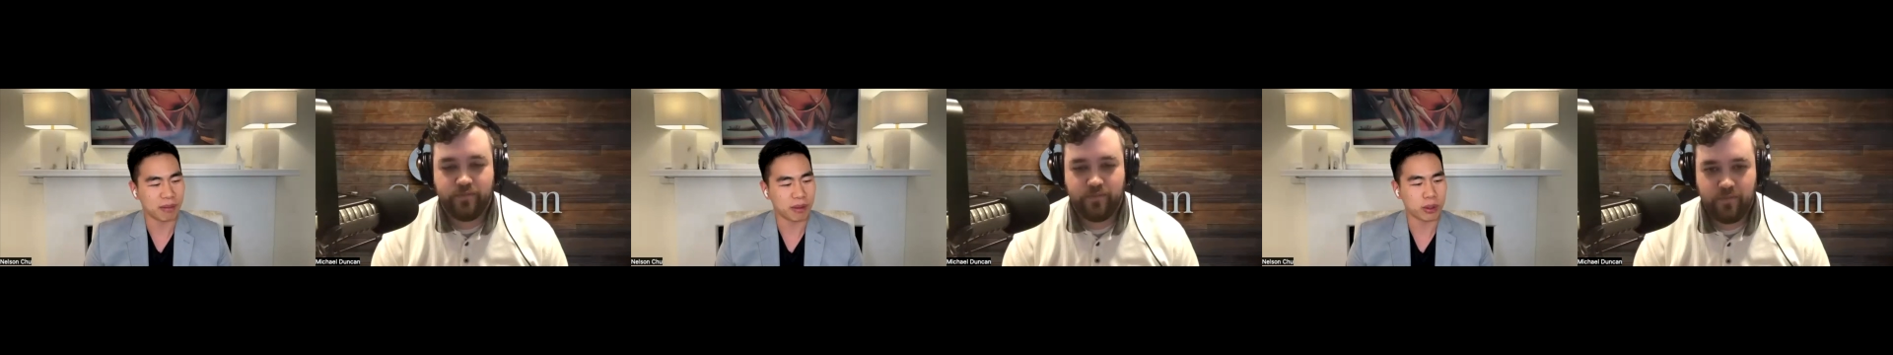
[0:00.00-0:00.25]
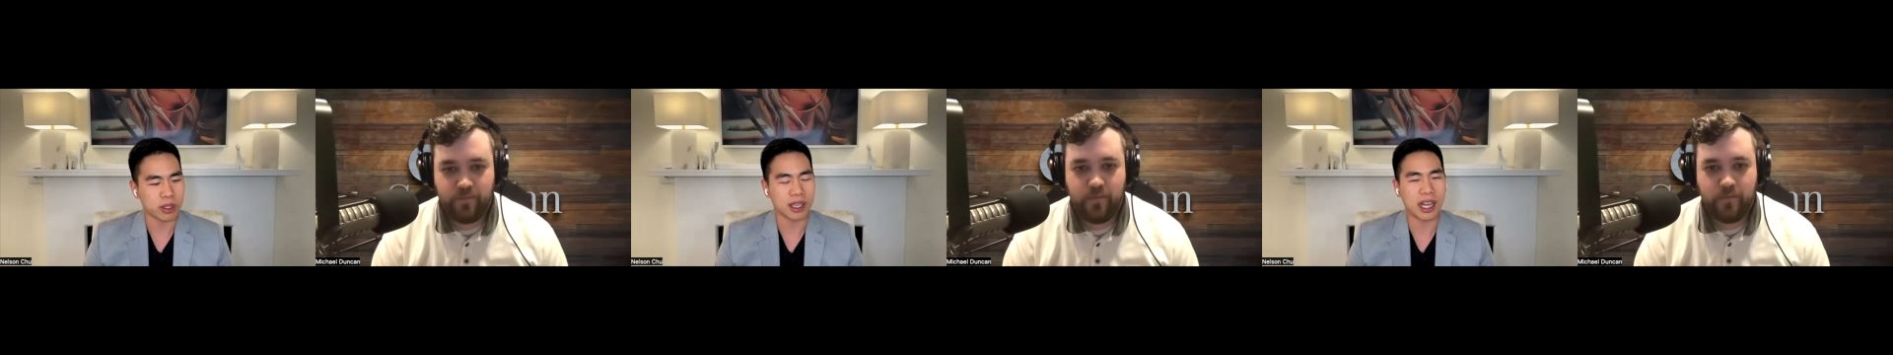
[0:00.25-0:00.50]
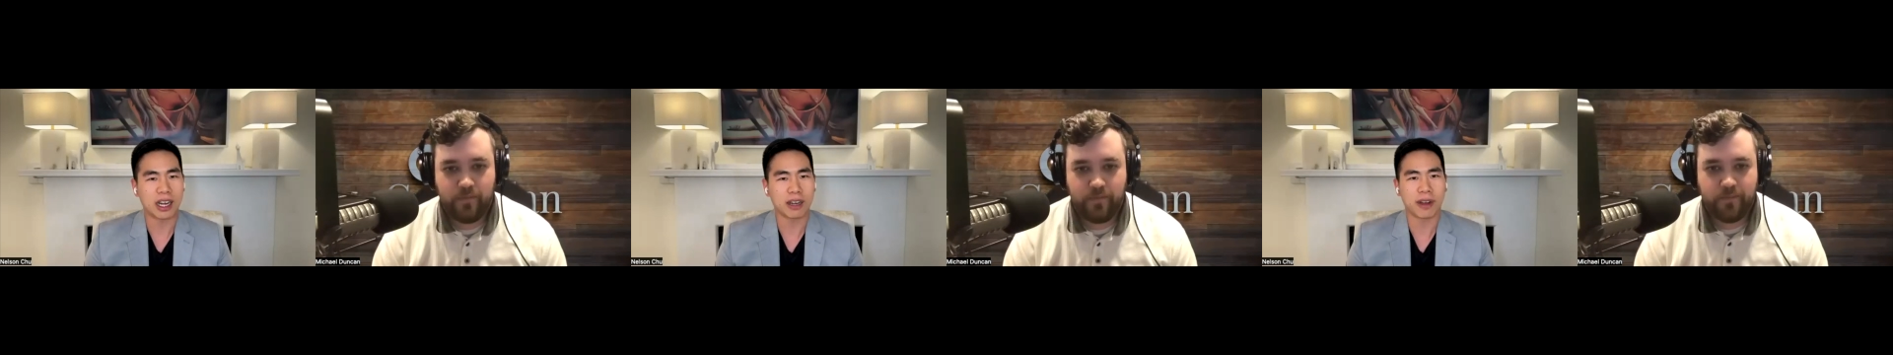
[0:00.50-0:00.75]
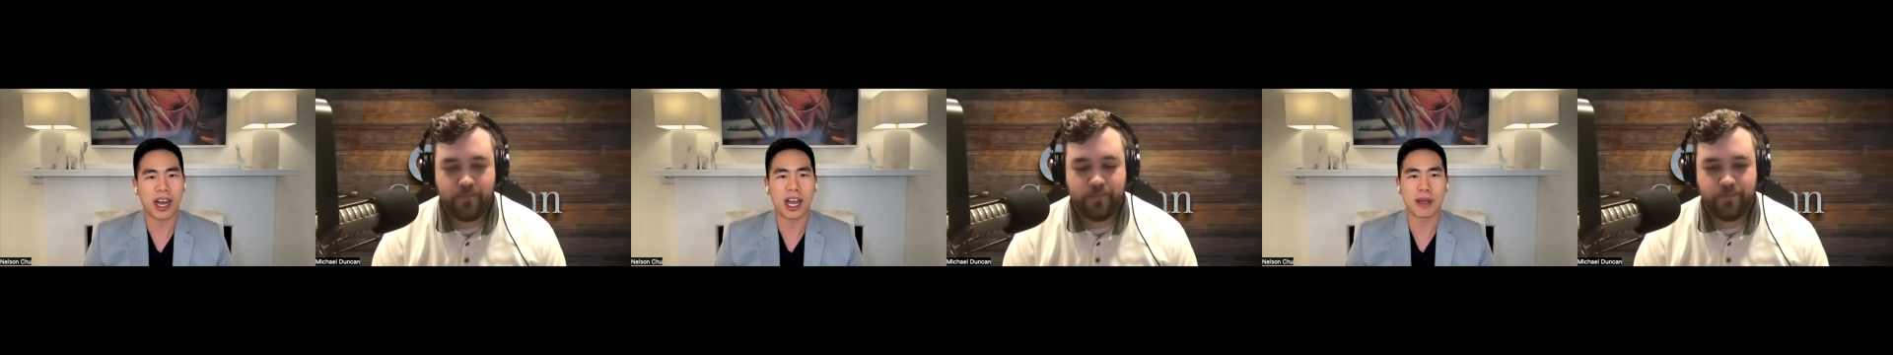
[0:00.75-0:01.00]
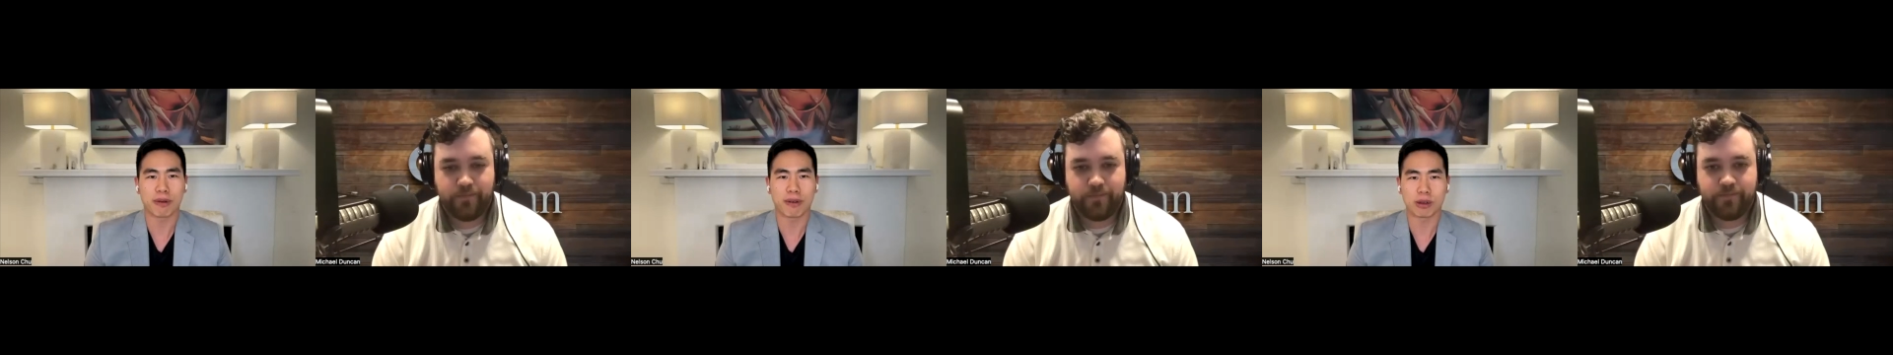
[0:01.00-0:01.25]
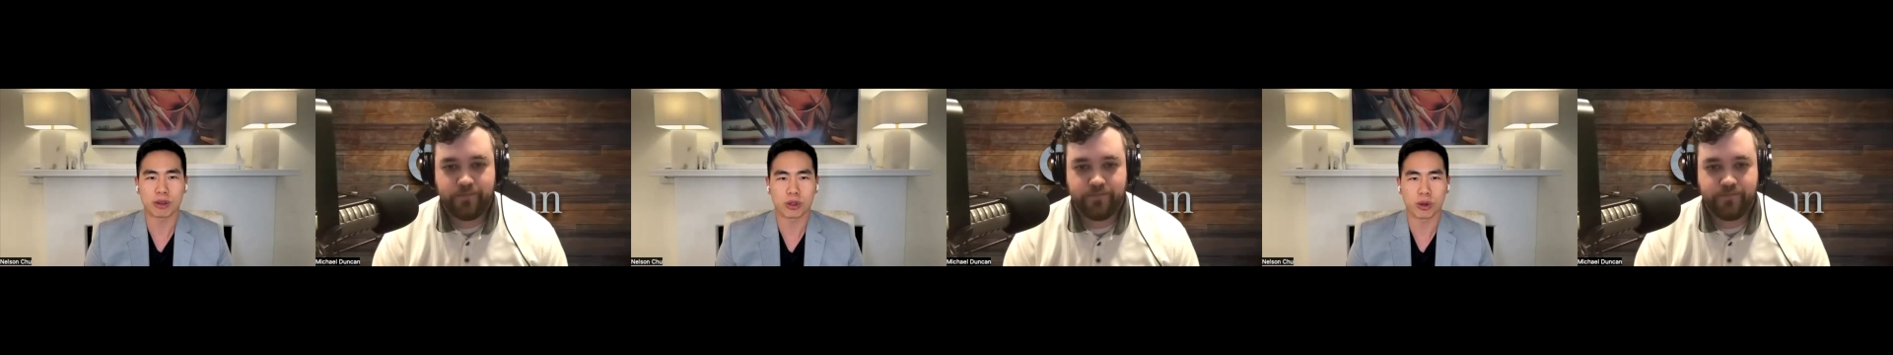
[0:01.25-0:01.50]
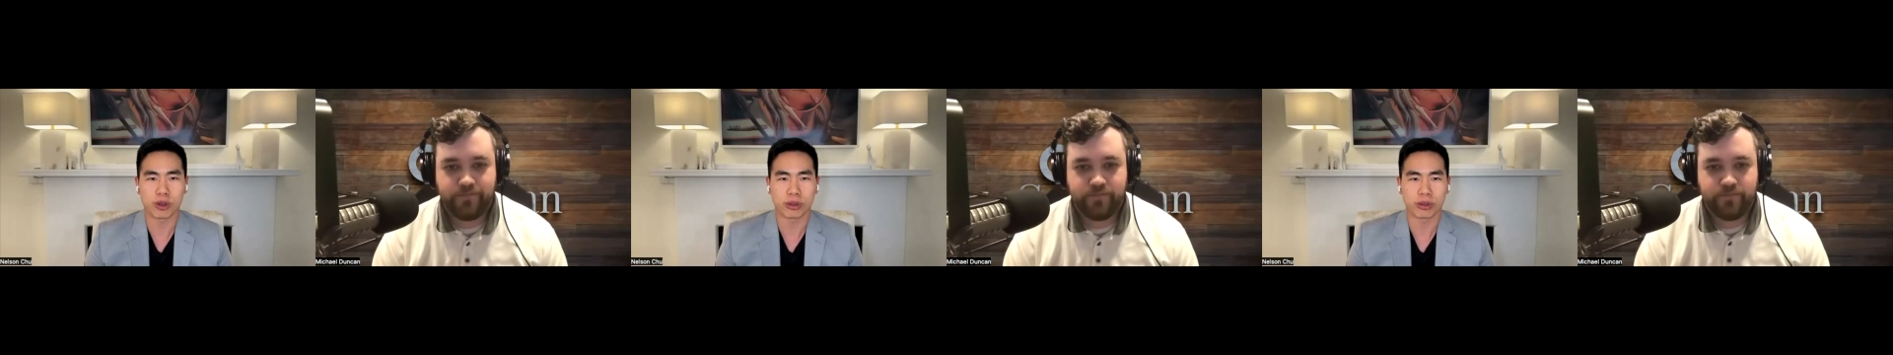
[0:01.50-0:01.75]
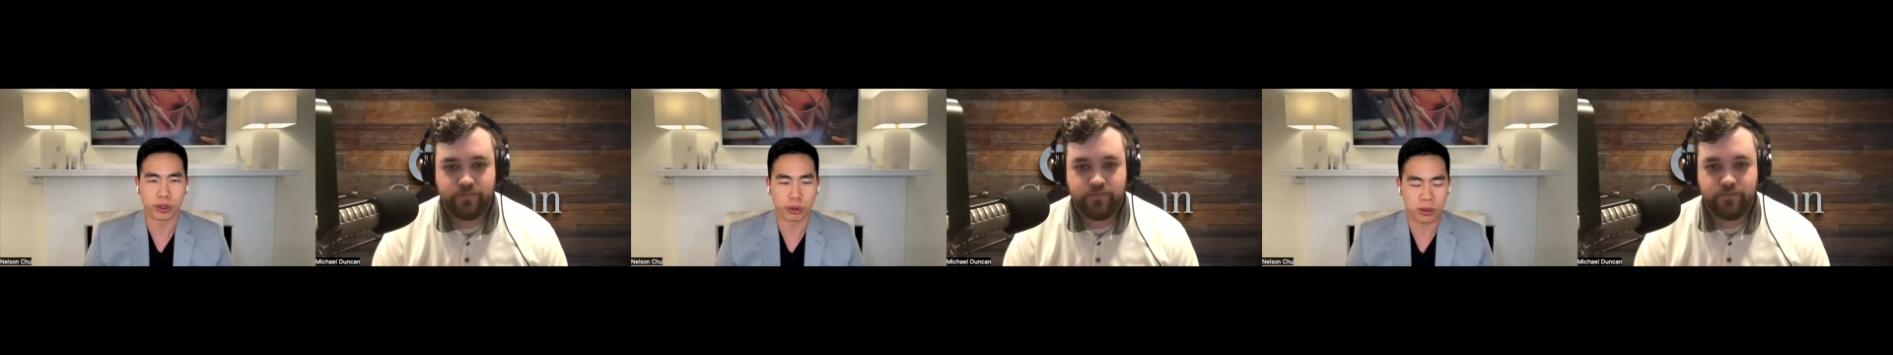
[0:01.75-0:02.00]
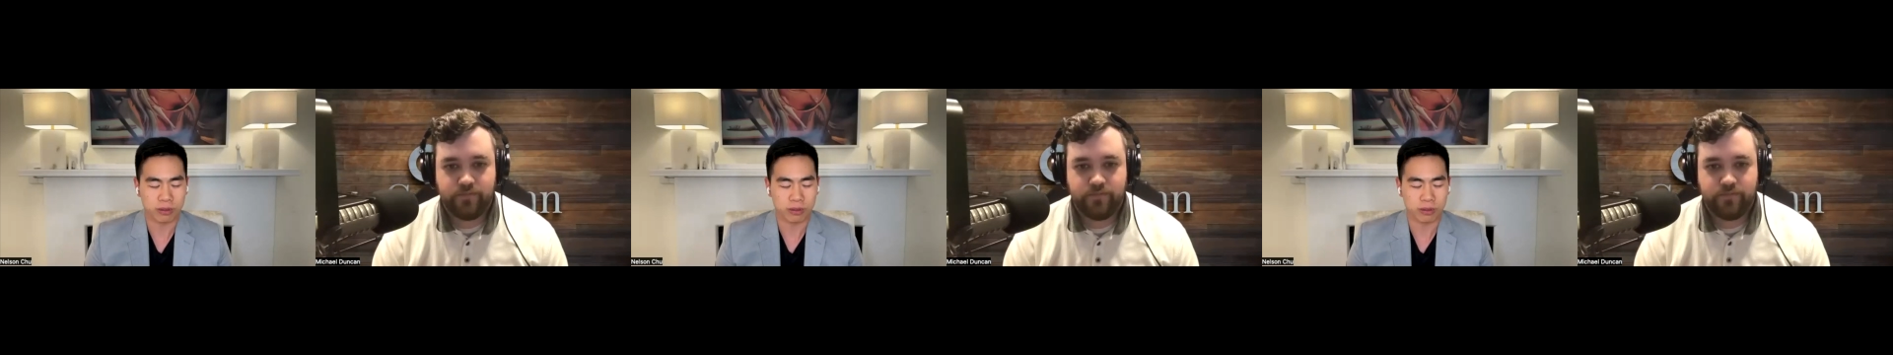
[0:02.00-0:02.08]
Speaker 1: there was a lot of hype around social news,